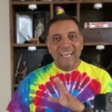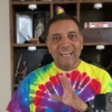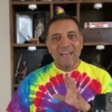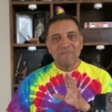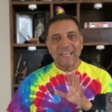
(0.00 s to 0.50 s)

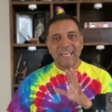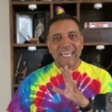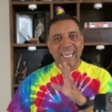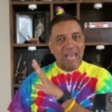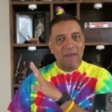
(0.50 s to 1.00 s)
and have like a
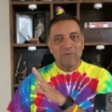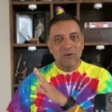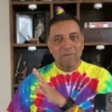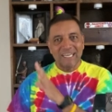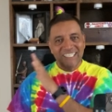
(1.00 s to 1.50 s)

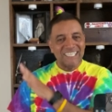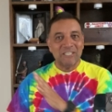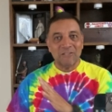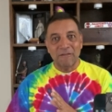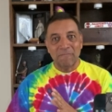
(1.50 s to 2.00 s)
cameo by
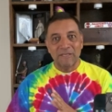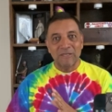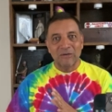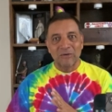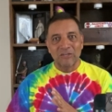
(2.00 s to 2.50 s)

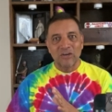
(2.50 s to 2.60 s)
C3PO,